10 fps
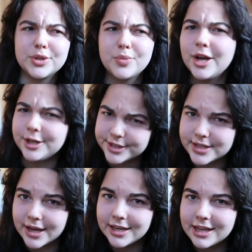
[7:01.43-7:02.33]
was quite
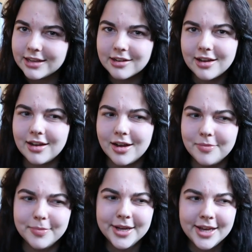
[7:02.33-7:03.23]
exciting,
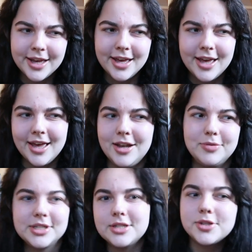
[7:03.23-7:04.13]
um, and
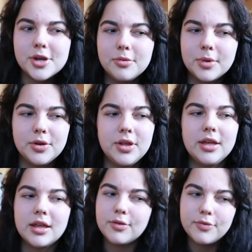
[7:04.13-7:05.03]
it was a
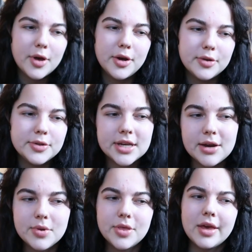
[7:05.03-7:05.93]
ceremony and the photos and
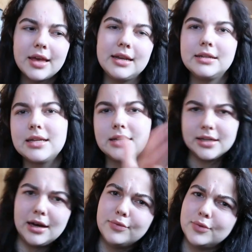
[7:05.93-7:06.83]
everything, and then the
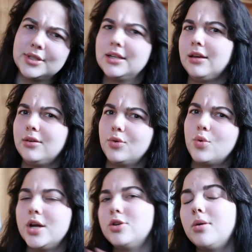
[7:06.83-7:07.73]
second half was like
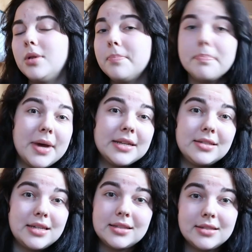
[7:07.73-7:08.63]
quite normal,
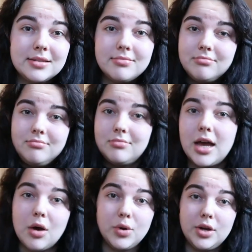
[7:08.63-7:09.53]
but that's
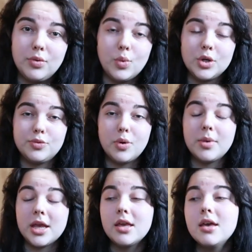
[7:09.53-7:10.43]
how it was for
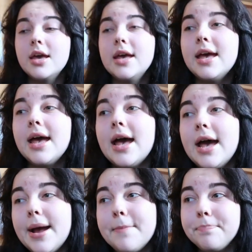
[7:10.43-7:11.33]
me.
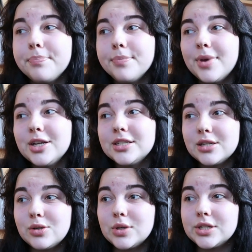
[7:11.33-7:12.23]
Um, but it
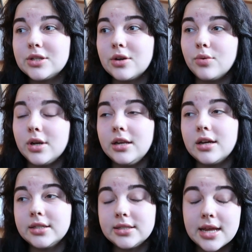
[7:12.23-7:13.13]
still was a really
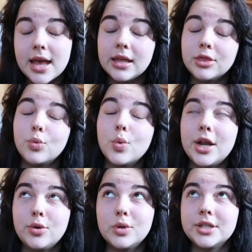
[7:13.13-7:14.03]
nice day. The
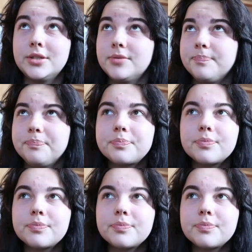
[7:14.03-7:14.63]
weather was